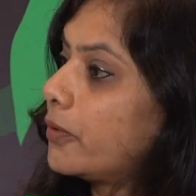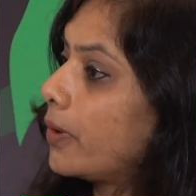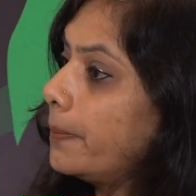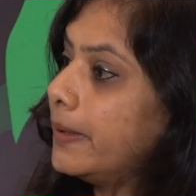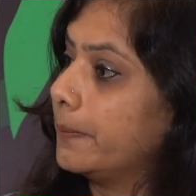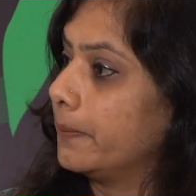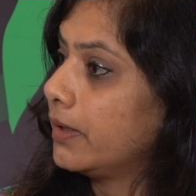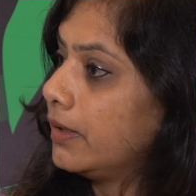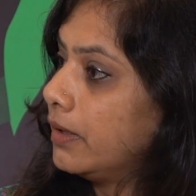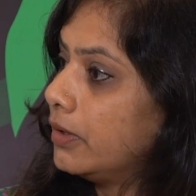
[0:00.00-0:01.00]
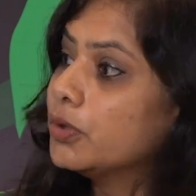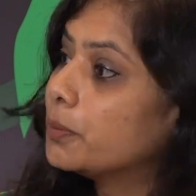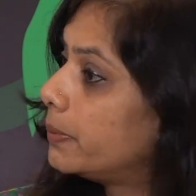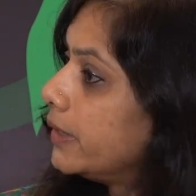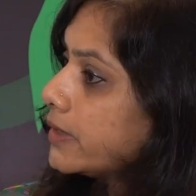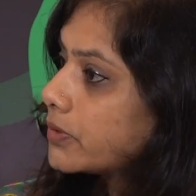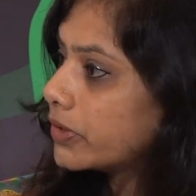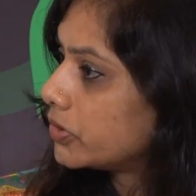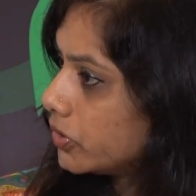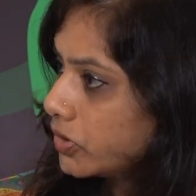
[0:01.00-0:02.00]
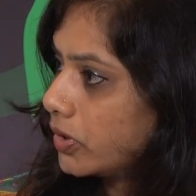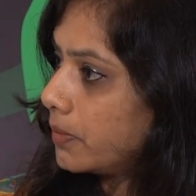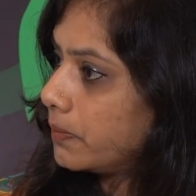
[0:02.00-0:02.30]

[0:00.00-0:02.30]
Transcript: problem Yeah. Nobody is going to stop.